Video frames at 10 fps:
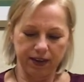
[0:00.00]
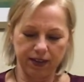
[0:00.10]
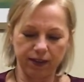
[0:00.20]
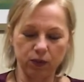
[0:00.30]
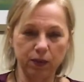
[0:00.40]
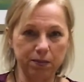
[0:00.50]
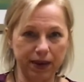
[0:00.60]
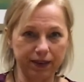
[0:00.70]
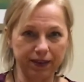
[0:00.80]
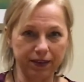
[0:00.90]
This one
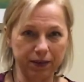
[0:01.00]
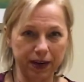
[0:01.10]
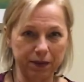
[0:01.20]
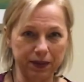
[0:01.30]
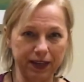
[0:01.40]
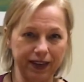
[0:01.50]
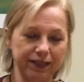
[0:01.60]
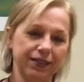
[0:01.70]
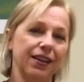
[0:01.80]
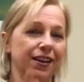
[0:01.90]
bends in the right
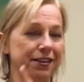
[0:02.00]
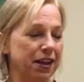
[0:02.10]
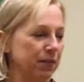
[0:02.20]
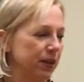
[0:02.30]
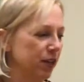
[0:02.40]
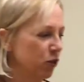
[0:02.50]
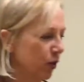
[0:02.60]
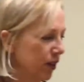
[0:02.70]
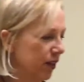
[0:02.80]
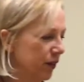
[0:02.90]
place. Now I'm going to
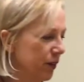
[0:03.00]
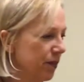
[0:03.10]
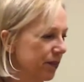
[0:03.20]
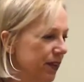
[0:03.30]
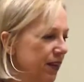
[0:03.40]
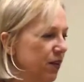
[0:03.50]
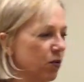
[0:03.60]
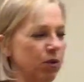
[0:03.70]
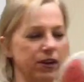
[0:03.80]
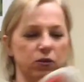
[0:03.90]
trick you.
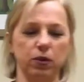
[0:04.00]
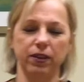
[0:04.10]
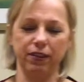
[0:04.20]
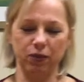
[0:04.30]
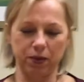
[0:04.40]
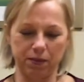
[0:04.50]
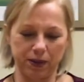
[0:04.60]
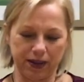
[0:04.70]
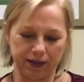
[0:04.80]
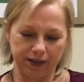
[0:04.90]
Watch where this one
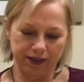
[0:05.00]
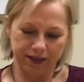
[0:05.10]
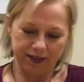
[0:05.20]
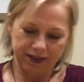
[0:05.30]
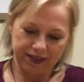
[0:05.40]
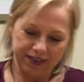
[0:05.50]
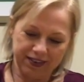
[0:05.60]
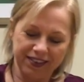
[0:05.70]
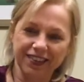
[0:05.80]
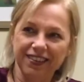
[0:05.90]
bends.
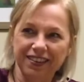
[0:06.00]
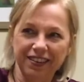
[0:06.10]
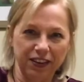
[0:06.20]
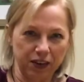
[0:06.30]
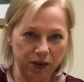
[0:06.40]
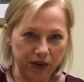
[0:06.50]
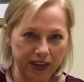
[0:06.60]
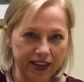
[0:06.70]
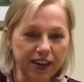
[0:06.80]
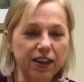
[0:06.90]

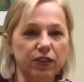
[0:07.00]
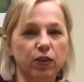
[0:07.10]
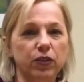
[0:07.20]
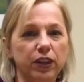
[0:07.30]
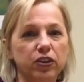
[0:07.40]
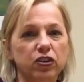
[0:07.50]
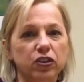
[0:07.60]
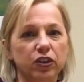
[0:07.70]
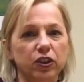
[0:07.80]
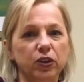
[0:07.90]
Okay, so this
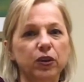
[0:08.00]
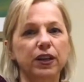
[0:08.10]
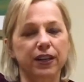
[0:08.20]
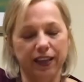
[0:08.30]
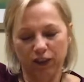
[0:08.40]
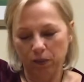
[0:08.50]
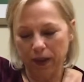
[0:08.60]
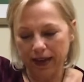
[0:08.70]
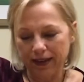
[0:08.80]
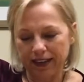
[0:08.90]
shoe is
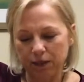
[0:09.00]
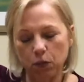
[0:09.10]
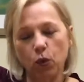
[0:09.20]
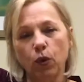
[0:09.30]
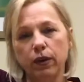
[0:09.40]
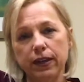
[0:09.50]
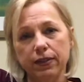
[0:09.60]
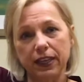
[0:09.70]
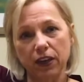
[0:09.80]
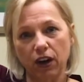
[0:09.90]
bending more
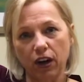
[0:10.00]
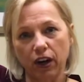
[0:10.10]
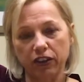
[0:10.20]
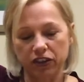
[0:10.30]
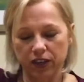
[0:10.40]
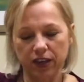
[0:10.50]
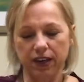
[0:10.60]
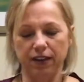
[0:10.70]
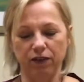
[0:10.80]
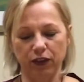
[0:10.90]
in the arch
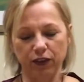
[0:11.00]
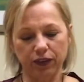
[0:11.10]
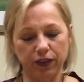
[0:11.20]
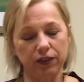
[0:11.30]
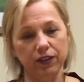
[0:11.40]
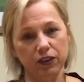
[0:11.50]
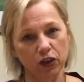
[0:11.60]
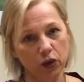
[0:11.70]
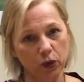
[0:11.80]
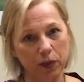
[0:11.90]
versus the
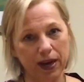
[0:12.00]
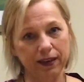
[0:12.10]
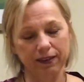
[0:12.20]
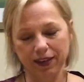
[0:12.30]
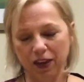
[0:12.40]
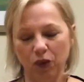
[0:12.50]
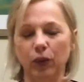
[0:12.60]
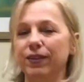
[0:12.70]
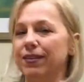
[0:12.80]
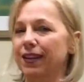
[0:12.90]
toe box.
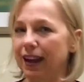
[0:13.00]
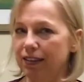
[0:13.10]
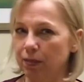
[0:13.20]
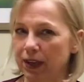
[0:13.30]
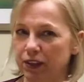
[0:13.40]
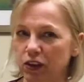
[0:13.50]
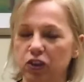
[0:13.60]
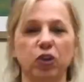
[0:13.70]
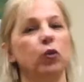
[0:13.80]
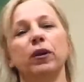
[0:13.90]
What's nice about this
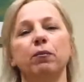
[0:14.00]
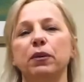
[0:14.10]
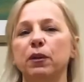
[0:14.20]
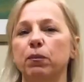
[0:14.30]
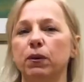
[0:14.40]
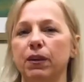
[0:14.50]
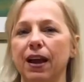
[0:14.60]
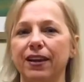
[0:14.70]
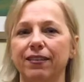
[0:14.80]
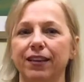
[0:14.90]
shoe and people
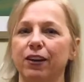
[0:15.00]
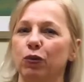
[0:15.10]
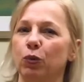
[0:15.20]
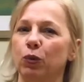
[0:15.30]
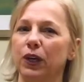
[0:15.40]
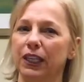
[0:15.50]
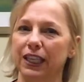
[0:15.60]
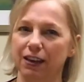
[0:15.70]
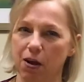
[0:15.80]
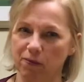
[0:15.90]
like is that it's really
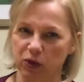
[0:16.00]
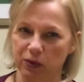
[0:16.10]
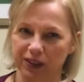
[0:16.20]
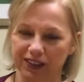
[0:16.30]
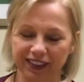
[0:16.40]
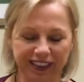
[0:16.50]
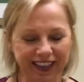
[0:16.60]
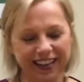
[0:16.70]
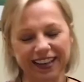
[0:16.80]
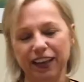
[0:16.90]
comfortable.
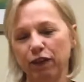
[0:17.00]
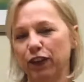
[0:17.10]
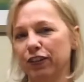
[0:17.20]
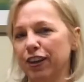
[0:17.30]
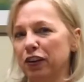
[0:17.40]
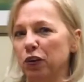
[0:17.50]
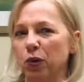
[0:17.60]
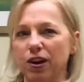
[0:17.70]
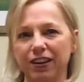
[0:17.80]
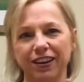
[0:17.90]
It feels like you're
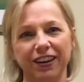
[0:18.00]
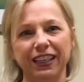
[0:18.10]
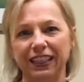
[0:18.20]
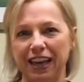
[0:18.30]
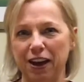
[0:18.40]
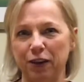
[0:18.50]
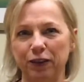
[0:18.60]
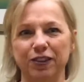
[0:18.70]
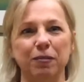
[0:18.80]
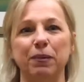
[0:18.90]
walking on
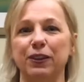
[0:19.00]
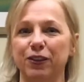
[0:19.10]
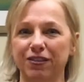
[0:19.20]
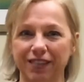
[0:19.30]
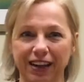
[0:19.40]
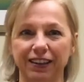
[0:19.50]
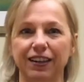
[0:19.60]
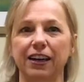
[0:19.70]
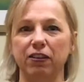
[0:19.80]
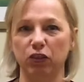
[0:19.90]
clouds, but there's not a
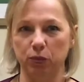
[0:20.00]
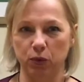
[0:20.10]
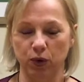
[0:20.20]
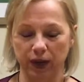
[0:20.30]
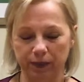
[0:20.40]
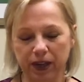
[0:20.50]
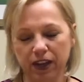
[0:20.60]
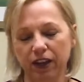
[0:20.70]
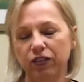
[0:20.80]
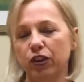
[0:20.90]
lot of support.
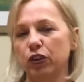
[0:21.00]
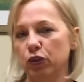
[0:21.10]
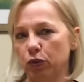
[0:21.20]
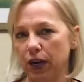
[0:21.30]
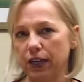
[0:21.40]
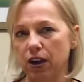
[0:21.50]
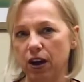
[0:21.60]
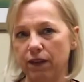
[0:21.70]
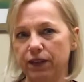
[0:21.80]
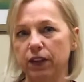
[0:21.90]
So you trade
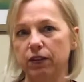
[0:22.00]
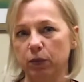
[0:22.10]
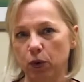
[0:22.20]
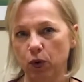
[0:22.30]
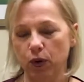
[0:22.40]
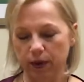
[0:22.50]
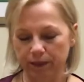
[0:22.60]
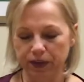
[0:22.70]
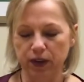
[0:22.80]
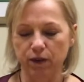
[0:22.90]
off the support
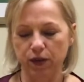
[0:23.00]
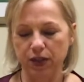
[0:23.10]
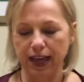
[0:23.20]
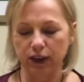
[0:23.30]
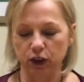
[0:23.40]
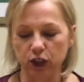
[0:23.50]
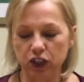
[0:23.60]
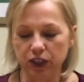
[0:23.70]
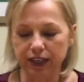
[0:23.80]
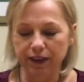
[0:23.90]
for that
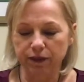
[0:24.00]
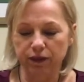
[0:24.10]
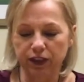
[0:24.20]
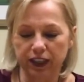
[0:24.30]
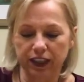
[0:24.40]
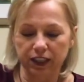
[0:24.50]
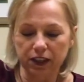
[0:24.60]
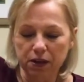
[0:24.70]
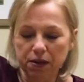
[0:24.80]
cushiony feel,